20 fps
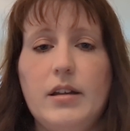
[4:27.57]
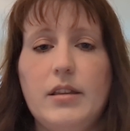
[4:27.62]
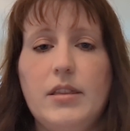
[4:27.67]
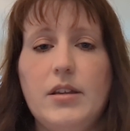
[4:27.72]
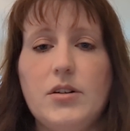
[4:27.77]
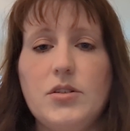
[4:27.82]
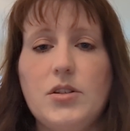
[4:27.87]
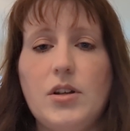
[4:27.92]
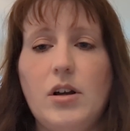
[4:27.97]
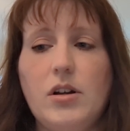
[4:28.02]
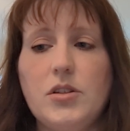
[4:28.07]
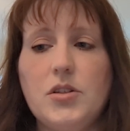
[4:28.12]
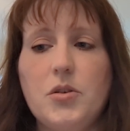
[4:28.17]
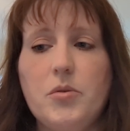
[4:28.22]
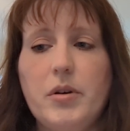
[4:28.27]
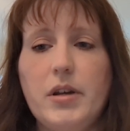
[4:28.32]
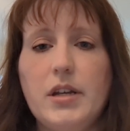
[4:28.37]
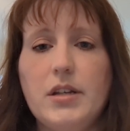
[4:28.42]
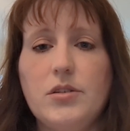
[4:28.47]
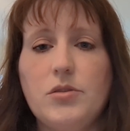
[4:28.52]
There's
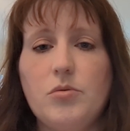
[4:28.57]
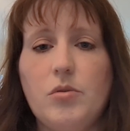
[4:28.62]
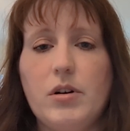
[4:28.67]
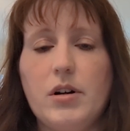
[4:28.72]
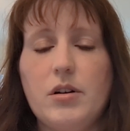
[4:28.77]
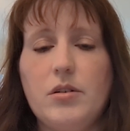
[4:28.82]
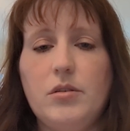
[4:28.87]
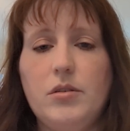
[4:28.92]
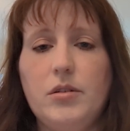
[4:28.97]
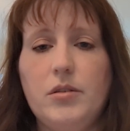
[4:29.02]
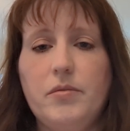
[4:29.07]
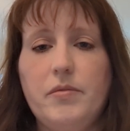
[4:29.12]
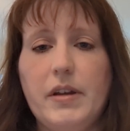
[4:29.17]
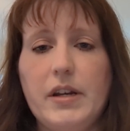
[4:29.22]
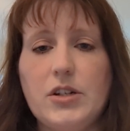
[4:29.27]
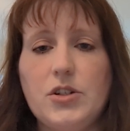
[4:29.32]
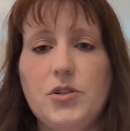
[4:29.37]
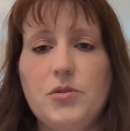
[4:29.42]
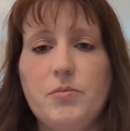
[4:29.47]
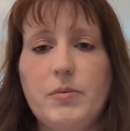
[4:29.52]
also a historical
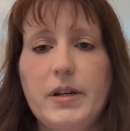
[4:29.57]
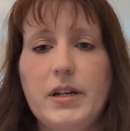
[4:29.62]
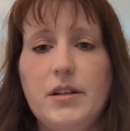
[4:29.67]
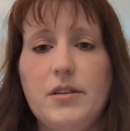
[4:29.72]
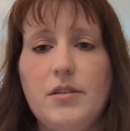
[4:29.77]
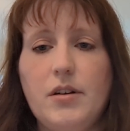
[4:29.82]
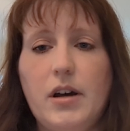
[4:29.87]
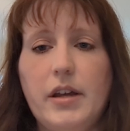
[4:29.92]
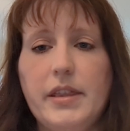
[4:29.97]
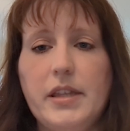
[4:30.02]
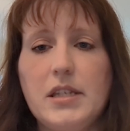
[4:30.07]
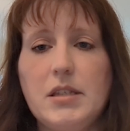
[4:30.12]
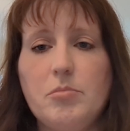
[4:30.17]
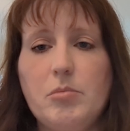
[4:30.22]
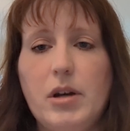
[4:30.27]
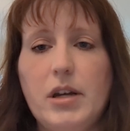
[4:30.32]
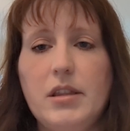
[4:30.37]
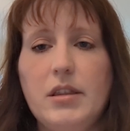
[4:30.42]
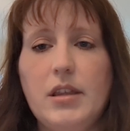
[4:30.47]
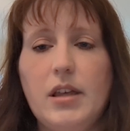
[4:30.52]
fiction readathon this
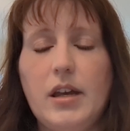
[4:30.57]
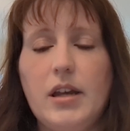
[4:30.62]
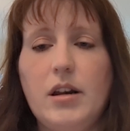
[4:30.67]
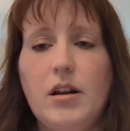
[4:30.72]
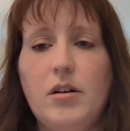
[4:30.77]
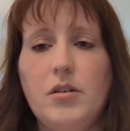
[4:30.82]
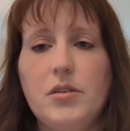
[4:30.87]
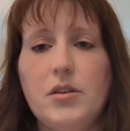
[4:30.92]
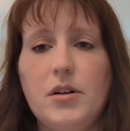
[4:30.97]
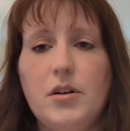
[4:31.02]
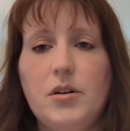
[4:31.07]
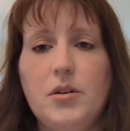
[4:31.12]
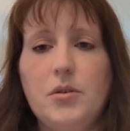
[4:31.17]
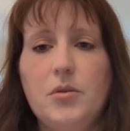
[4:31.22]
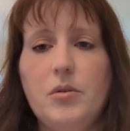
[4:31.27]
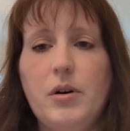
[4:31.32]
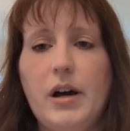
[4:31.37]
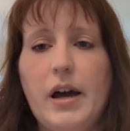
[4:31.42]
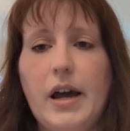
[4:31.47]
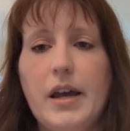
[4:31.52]
month, and
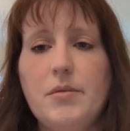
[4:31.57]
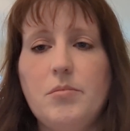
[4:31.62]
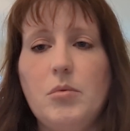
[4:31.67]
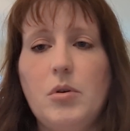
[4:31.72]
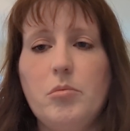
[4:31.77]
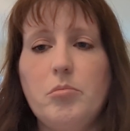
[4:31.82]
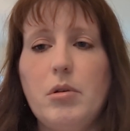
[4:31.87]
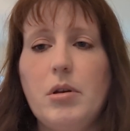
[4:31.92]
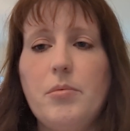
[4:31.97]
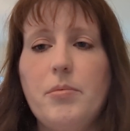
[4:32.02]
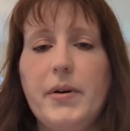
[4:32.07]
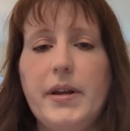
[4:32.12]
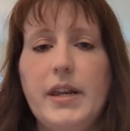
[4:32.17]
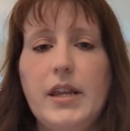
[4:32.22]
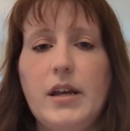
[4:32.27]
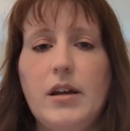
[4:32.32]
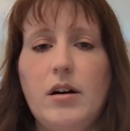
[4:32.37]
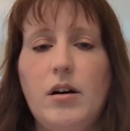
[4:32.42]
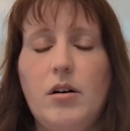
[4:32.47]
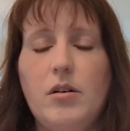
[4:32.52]
although I won't be
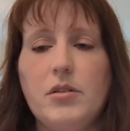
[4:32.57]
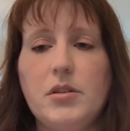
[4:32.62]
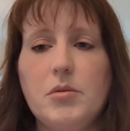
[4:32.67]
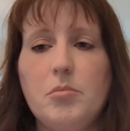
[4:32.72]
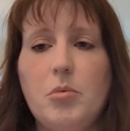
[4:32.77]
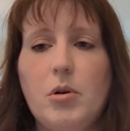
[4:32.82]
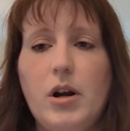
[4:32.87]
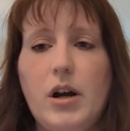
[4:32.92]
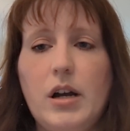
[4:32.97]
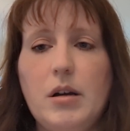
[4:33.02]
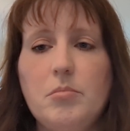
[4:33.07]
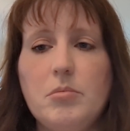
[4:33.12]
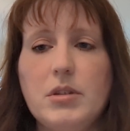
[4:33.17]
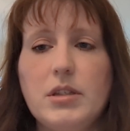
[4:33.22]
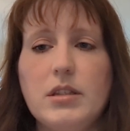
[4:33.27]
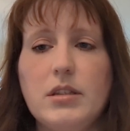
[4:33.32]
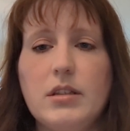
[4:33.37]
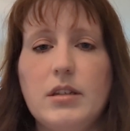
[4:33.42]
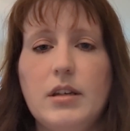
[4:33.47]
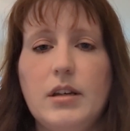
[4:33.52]
reading all the
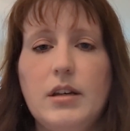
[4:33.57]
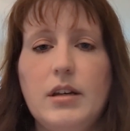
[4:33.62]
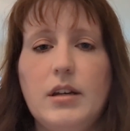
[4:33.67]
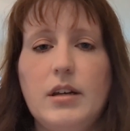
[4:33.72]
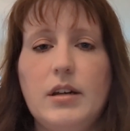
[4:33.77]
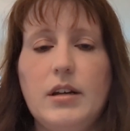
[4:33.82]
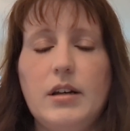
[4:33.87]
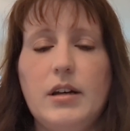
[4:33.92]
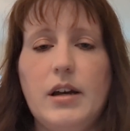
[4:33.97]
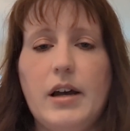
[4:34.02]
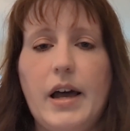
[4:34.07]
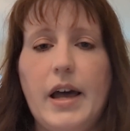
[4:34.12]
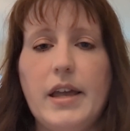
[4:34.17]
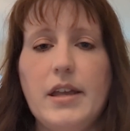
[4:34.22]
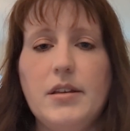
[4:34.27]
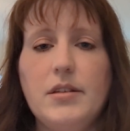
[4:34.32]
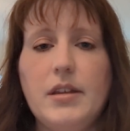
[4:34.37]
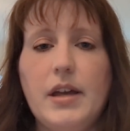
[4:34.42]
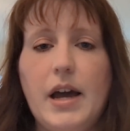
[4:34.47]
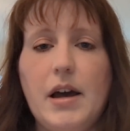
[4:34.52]
prompts,
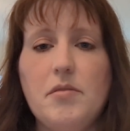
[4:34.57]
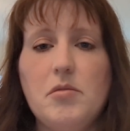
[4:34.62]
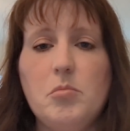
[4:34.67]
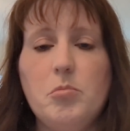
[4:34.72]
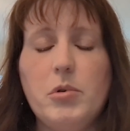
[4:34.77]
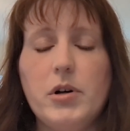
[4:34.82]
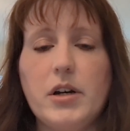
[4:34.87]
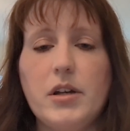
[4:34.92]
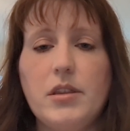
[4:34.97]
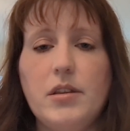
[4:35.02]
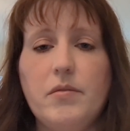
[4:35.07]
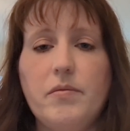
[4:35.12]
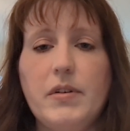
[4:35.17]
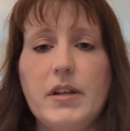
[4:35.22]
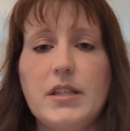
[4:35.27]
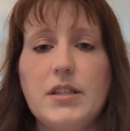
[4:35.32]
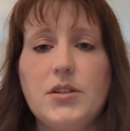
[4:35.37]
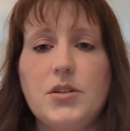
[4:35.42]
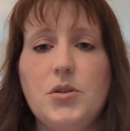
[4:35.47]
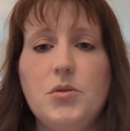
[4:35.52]
I have a book that
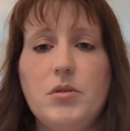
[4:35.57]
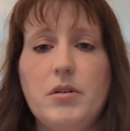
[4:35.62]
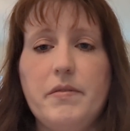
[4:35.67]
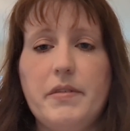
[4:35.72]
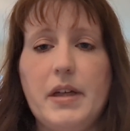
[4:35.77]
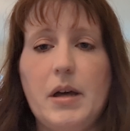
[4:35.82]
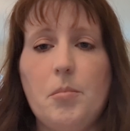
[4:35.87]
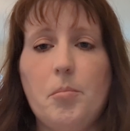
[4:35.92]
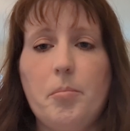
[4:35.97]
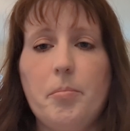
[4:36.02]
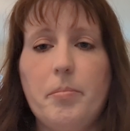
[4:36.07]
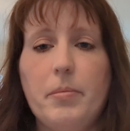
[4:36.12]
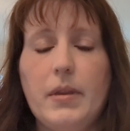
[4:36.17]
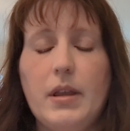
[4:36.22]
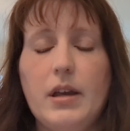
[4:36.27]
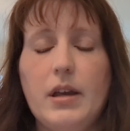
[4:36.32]
fits 2 of them.